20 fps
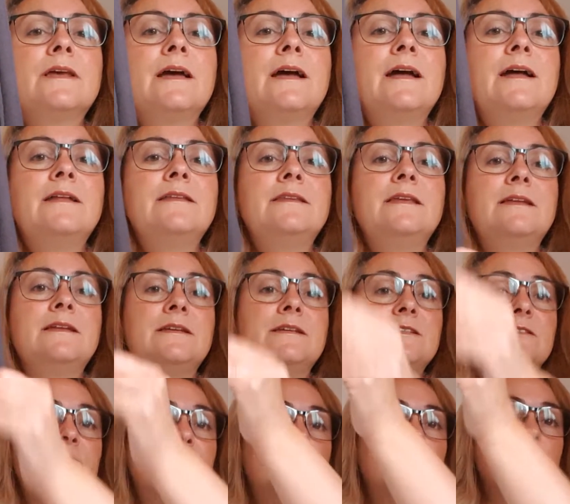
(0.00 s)
and then
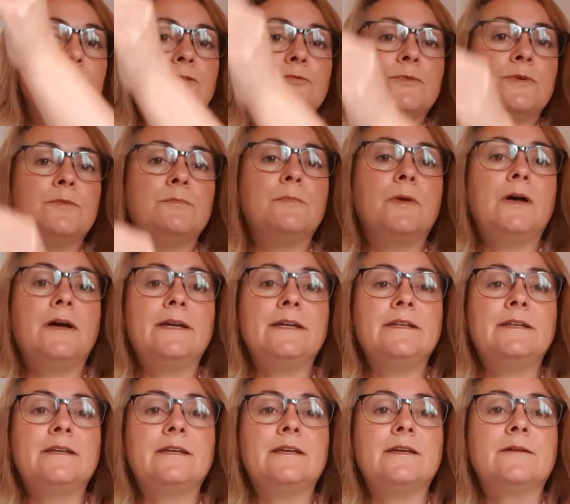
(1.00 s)
it's finished with
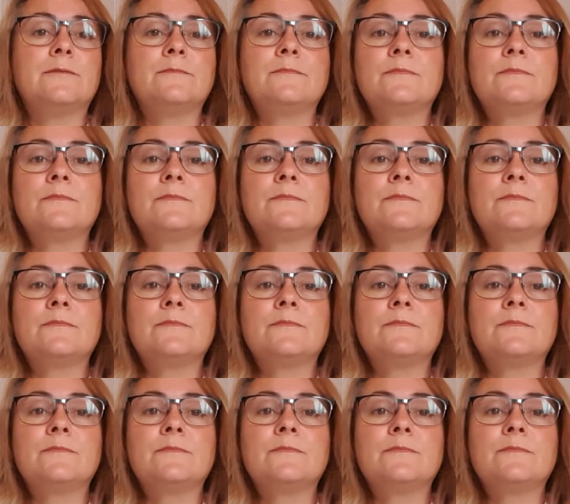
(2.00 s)
binding.